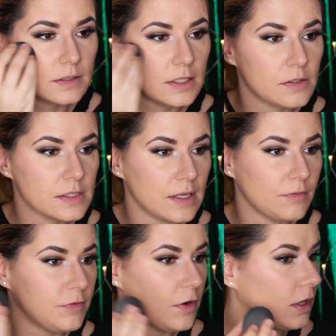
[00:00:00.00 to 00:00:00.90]
there are
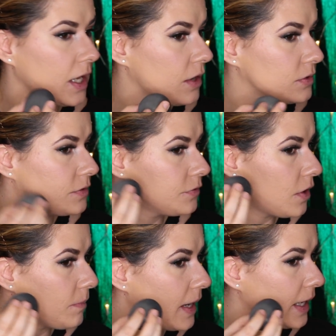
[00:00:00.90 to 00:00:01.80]
some fallouts
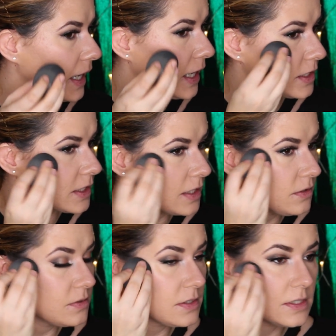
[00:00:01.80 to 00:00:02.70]
from my
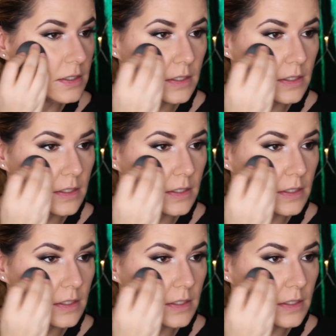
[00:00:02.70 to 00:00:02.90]
eyeshadows